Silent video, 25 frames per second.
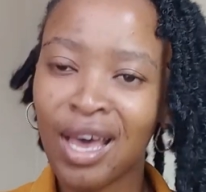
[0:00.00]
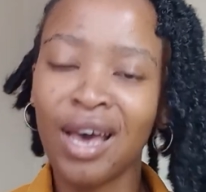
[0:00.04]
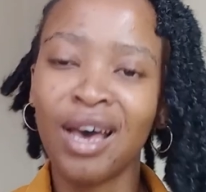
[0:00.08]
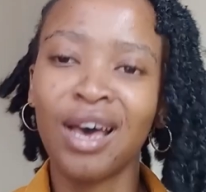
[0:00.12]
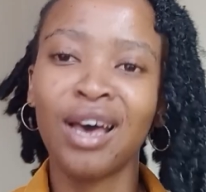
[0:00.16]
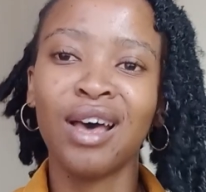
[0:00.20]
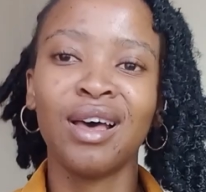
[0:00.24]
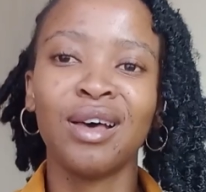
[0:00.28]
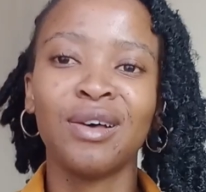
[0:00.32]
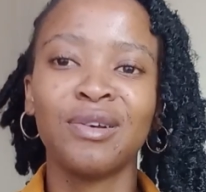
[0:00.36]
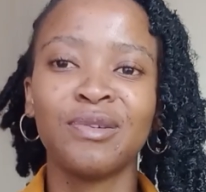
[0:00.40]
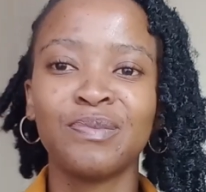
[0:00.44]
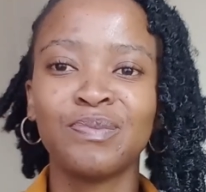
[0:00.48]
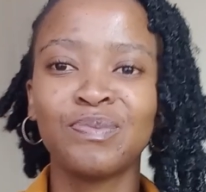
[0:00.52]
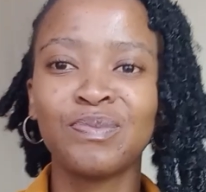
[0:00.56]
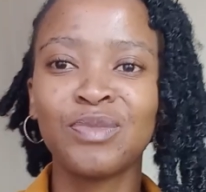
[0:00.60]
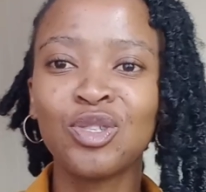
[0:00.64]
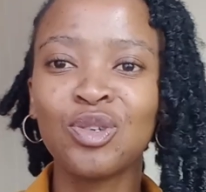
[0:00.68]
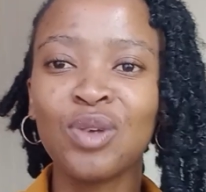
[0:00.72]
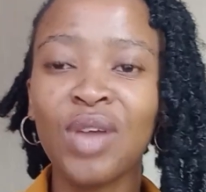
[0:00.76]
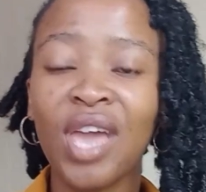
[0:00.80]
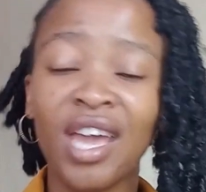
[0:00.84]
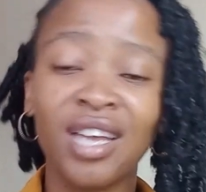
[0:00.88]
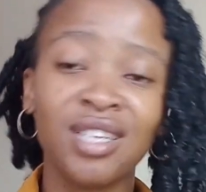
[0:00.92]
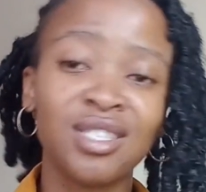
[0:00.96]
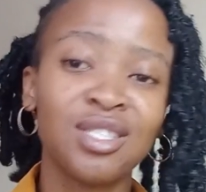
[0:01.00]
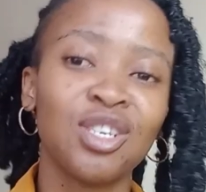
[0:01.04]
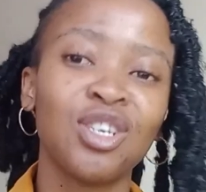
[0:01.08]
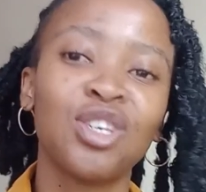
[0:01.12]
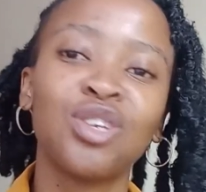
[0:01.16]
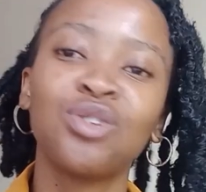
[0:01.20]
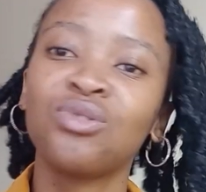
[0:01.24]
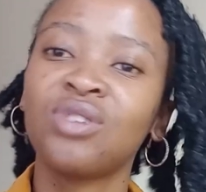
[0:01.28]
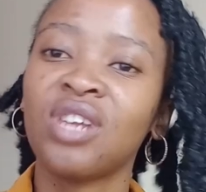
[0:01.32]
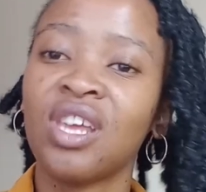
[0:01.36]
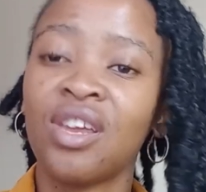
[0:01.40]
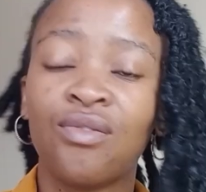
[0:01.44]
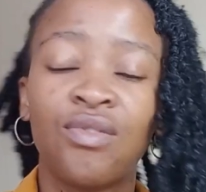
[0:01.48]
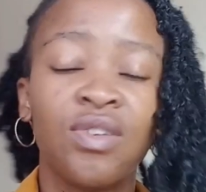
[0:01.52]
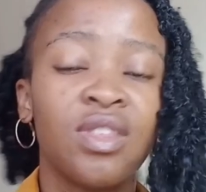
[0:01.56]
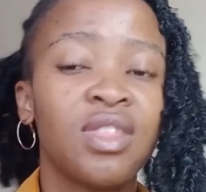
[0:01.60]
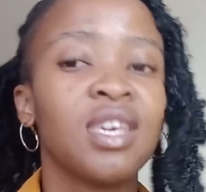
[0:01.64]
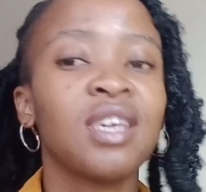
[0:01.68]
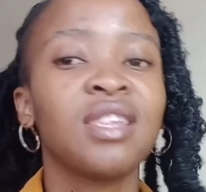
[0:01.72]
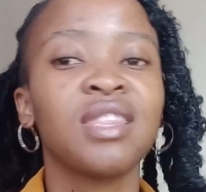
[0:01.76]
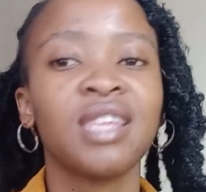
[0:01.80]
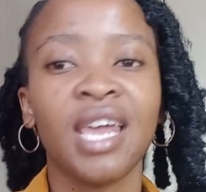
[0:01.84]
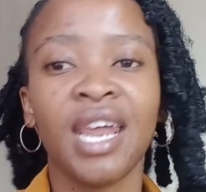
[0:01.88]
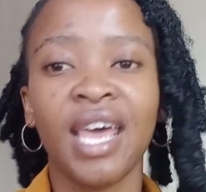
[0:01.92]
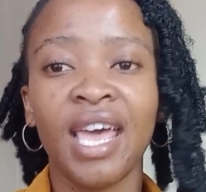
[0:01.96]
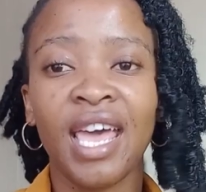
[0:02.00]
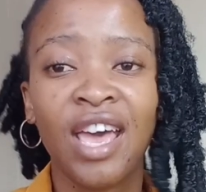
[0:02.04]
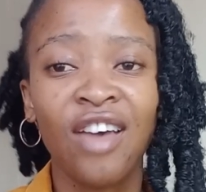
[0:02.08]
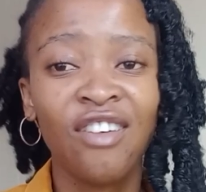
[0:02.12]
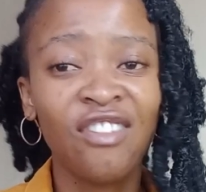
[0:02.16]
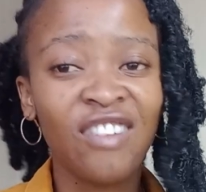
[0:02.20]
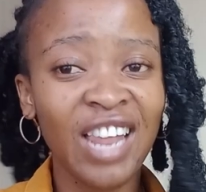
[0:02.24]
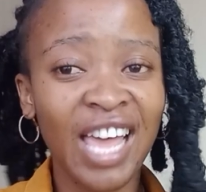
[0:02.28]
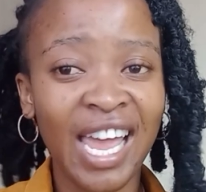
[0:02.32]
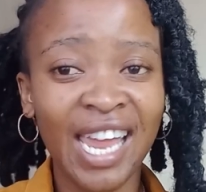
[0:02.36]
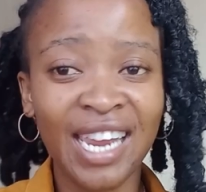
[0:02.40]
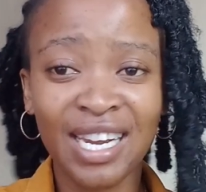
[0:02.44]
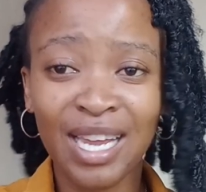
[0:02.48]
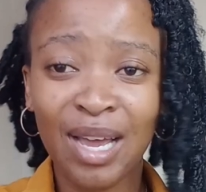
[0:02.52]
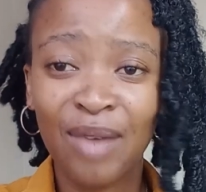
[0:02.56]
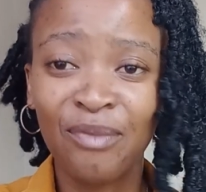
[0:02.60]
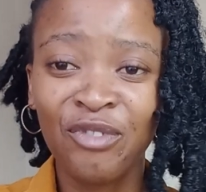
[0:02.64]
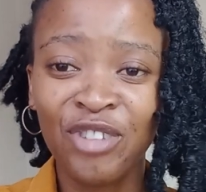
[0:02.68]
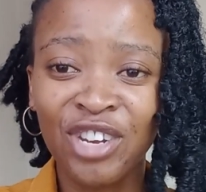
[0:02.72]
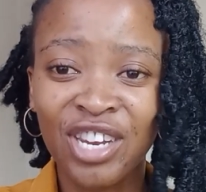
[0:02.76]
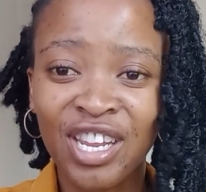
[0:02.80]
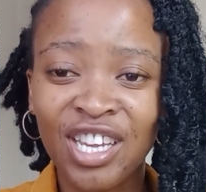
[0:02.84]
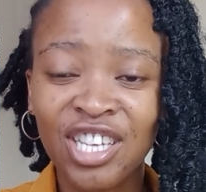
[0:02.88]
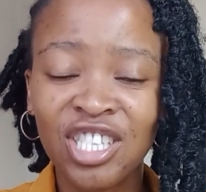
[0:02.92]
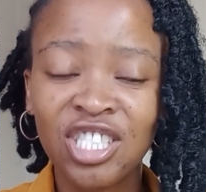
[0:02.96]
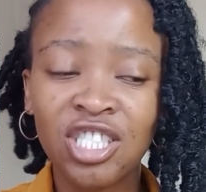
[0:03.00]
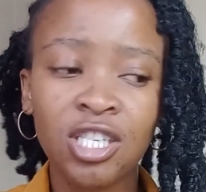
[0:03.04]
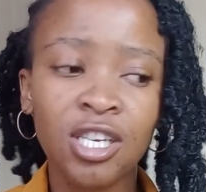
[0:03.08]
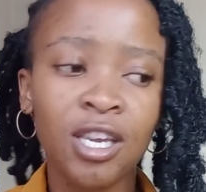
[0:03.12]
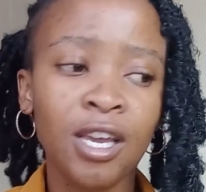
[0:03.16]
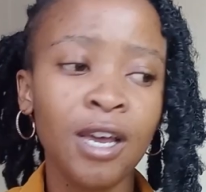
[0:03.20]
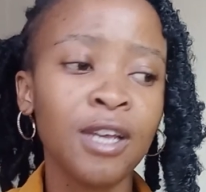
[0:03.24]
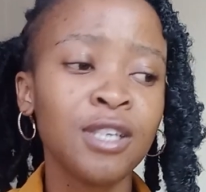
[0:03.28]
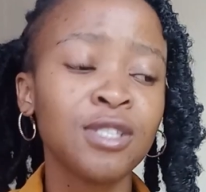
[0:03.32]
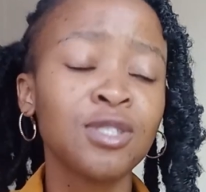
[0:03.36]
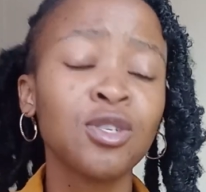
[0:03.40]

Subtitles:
to execute everything that I have lined up for next year.